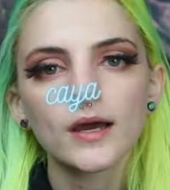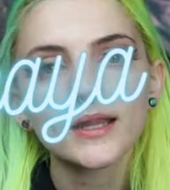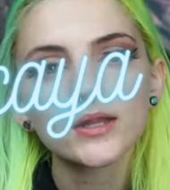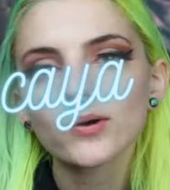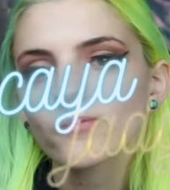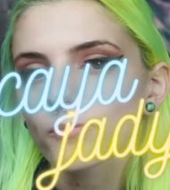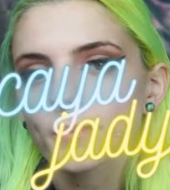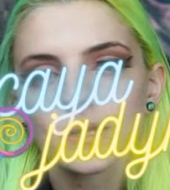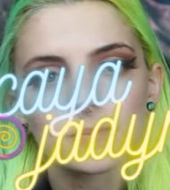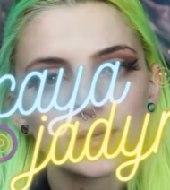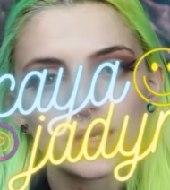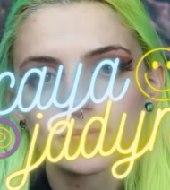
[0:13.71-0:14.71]
Hello everybody,
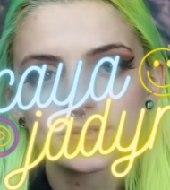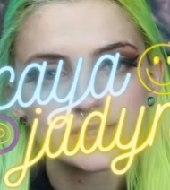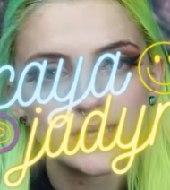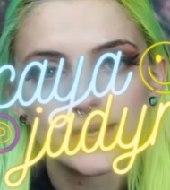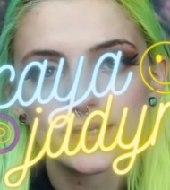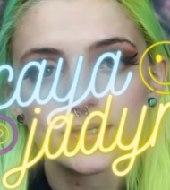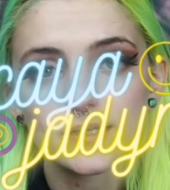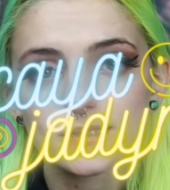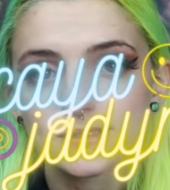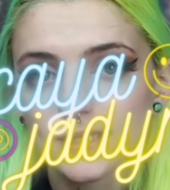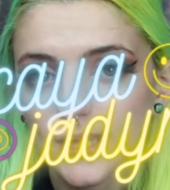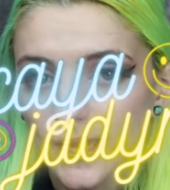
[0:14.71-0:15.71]
my name is Caya,
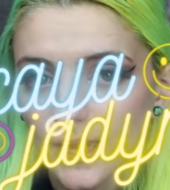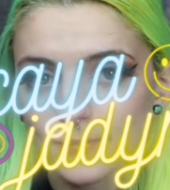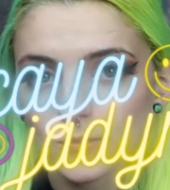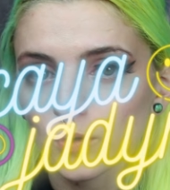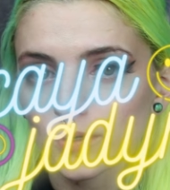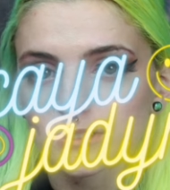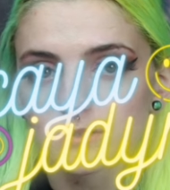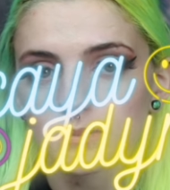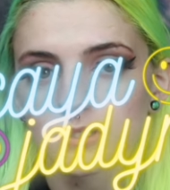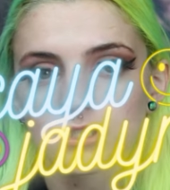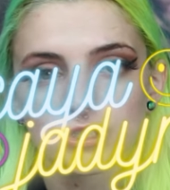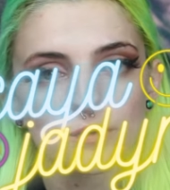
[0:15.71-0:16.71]
and today I'm going to
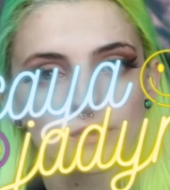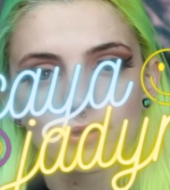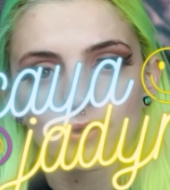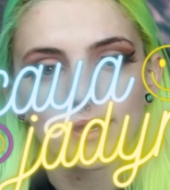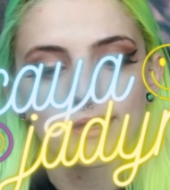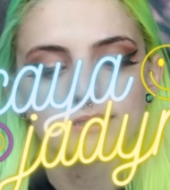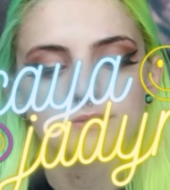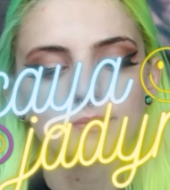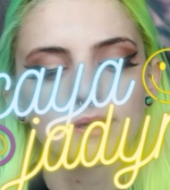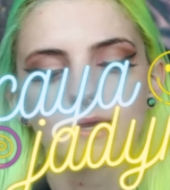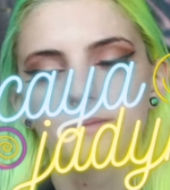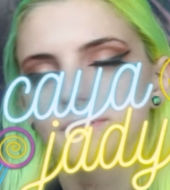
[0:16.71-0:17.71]
be showing you guys
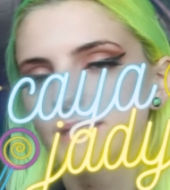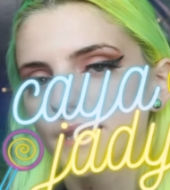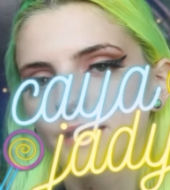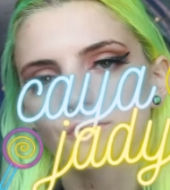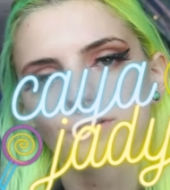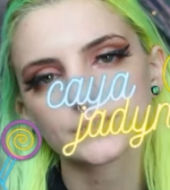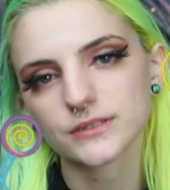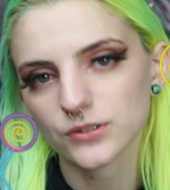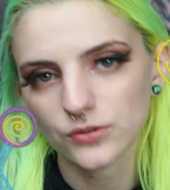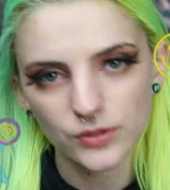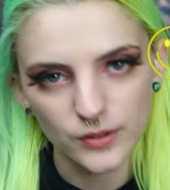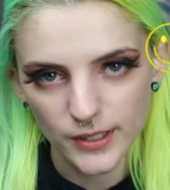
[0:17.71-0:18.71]
my updated crystal
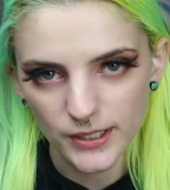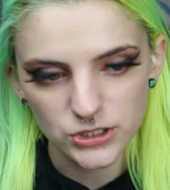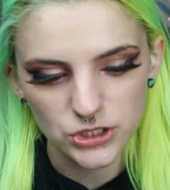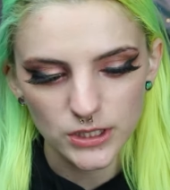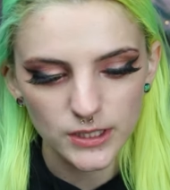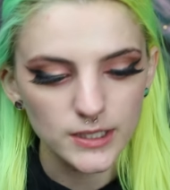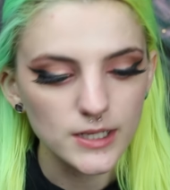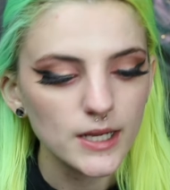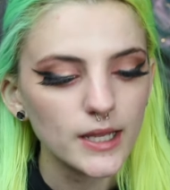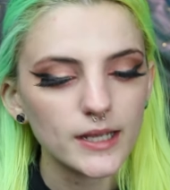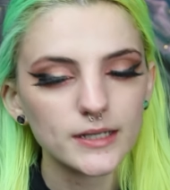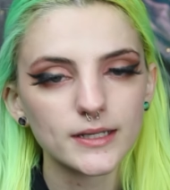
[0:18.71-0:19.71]
collection.
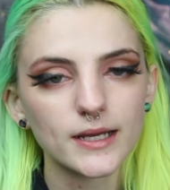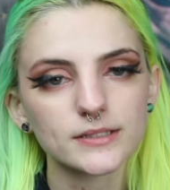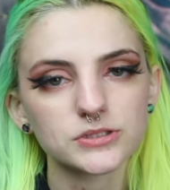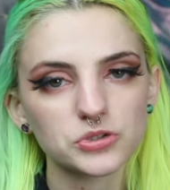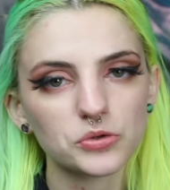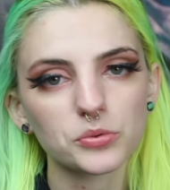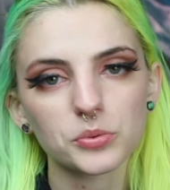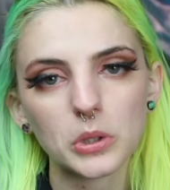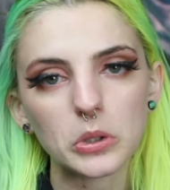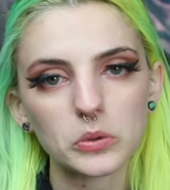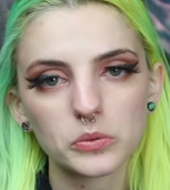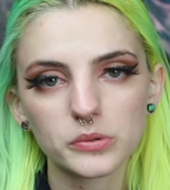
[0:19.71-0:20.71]
It has grown
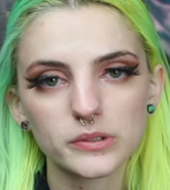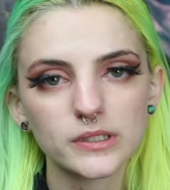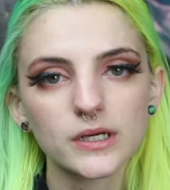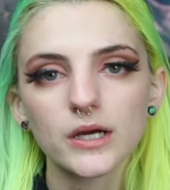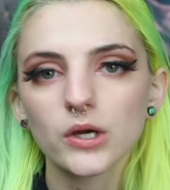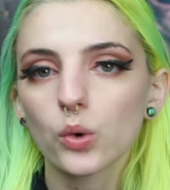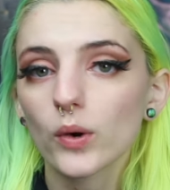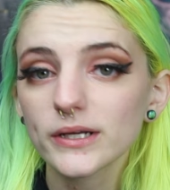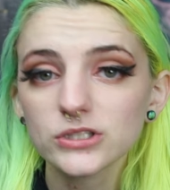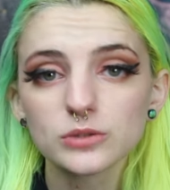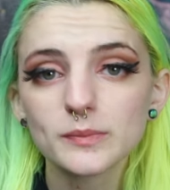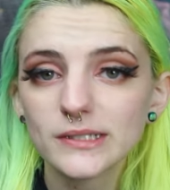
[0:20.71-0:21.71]

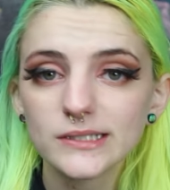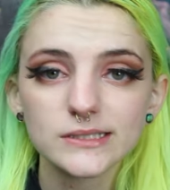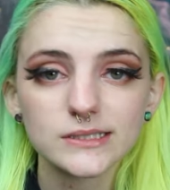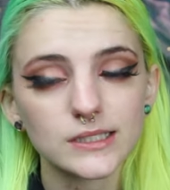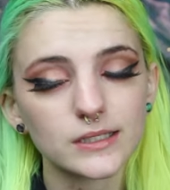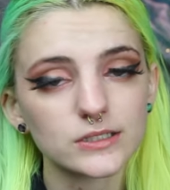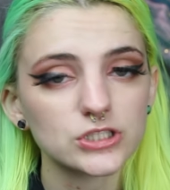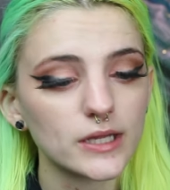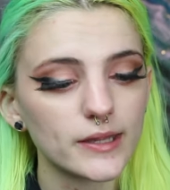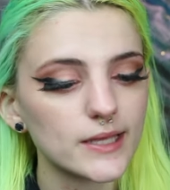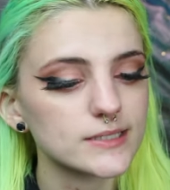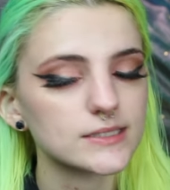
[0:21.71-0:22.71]
quite tremendously, shall
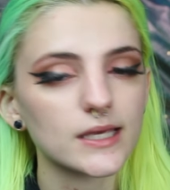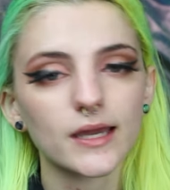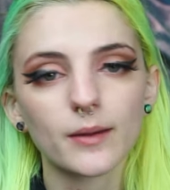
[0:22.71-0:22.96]
I say.